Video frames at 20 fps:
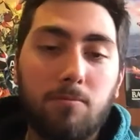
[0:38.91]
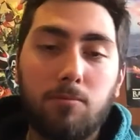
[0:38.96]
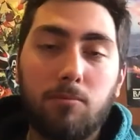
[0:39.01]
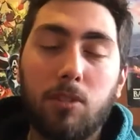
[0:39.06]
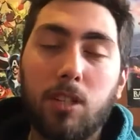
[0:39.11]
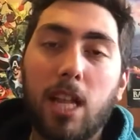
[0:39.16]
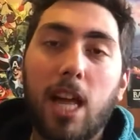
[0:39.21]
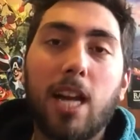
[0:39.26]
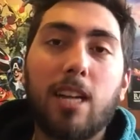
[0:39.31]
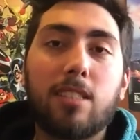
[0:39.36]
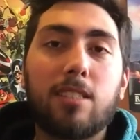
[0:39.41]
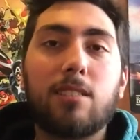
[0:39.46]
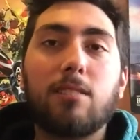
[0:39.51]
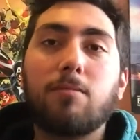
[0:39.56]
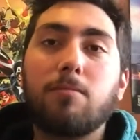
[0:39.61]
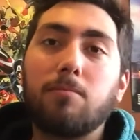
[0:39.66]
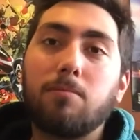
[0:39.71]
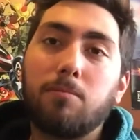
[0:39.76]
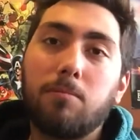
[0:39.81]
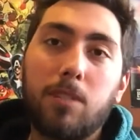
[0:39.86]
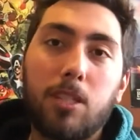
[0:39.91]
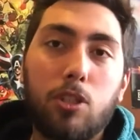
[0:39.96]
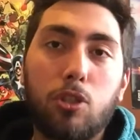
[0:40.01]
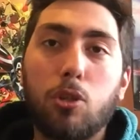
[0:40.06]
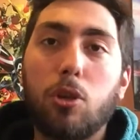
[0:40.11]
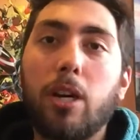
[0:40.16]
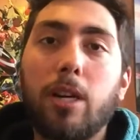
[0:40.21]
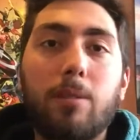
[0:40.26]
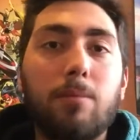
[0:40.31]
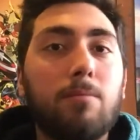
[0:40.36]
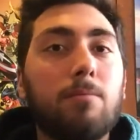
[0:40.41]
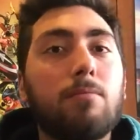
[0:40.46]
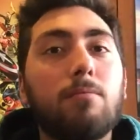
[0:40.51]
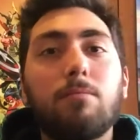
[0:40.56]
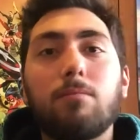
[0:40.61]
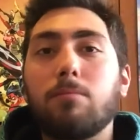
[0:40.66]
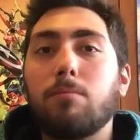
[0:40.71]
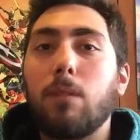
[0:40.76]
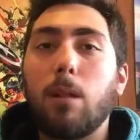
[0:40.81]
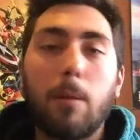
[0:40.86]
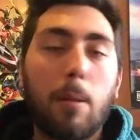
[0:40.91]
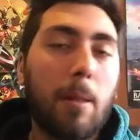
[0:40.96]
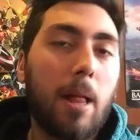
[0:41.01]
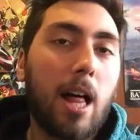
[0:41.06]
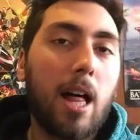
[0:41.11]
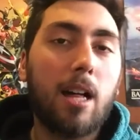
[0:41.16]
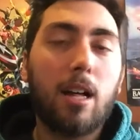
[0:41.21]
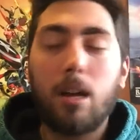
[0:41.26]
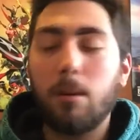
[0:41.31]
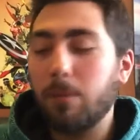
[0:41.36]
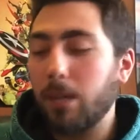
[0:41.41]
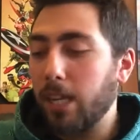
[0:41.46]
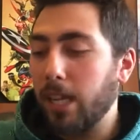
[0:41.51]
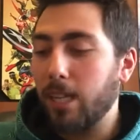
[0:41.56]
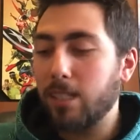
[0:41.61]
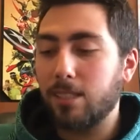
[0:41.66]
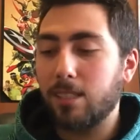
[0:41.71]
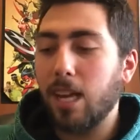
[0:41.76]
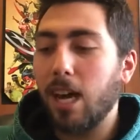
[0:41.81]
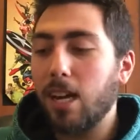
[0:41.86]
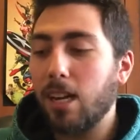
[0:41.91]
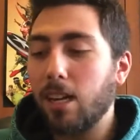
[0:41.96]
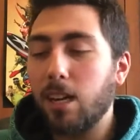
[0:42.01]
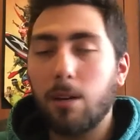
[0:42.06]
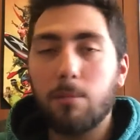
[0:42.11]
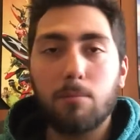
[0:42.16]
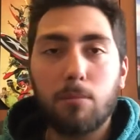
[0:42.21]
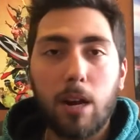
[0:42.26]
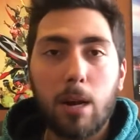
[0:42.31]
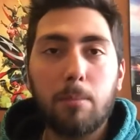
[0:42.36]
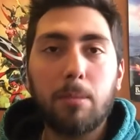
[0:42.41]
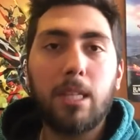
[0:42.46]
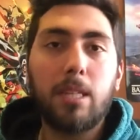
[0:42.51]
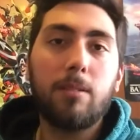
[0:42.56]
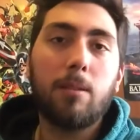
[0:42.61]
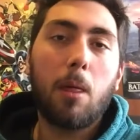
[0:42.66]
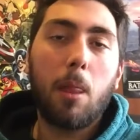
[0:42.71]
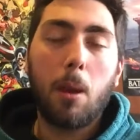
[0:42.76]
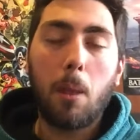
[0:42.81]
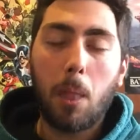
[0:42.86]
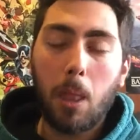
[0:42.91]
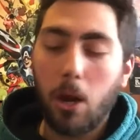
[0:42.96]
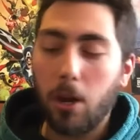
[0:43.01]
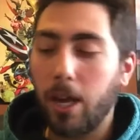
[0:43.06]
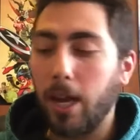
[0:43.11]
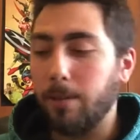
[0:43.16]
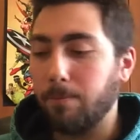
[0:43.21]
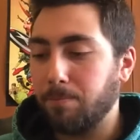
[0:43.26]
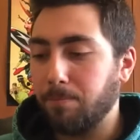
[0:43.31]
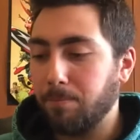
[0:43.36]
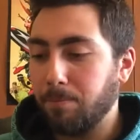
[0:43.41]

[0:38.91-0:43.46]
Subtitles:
relax, enjoy, blah, blah, blah. I'm going to get started. I'm rambling. Okay.